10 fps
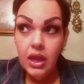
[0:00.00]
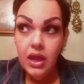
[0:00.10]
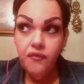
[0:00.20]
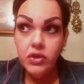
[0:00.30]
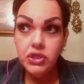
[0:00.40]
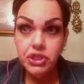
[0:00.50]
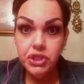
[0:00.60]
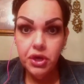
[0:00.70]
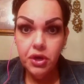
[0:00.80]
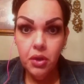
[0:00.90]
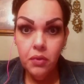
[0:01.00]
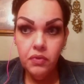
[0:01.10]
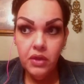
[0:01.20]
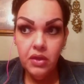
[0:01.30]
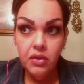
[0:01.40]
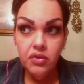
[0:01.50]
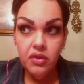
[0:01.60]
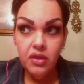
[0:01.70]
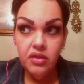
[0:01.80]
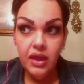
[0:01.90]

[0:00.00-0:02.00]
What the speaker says: if you sugarcoat things, it's